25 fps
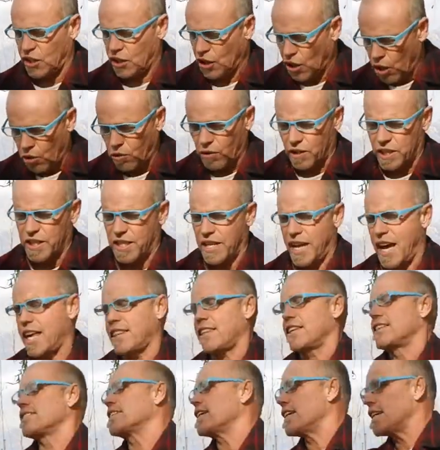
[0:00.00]
nuked to
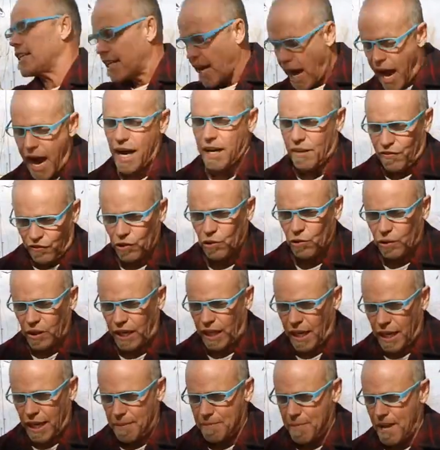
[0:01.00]
death, as he died of
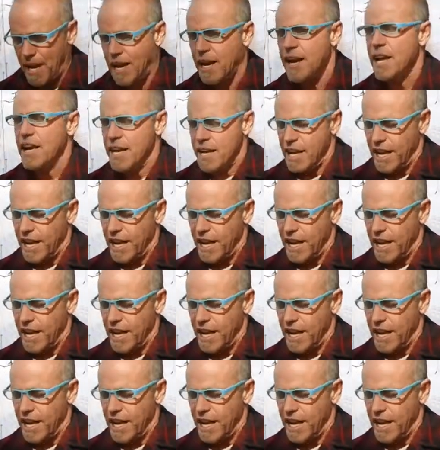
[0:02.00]
leukemia,